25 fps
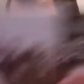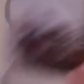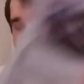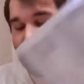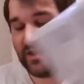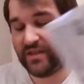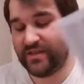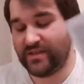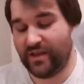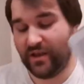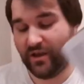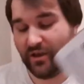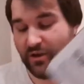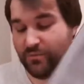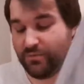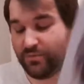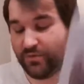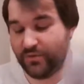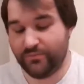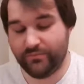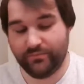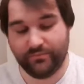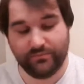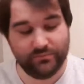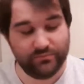let's get
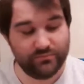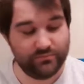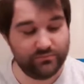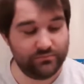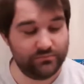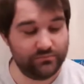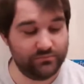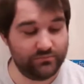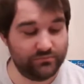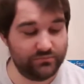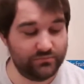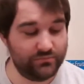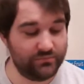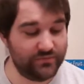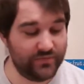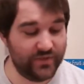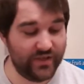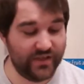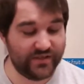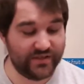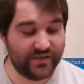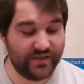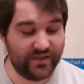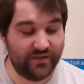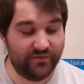open.
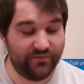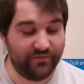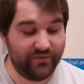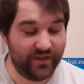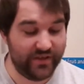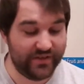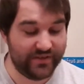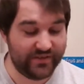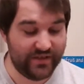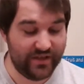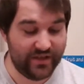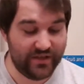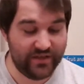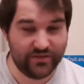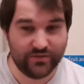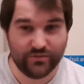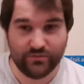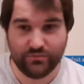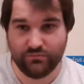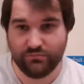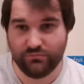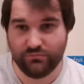Let's see the next stage.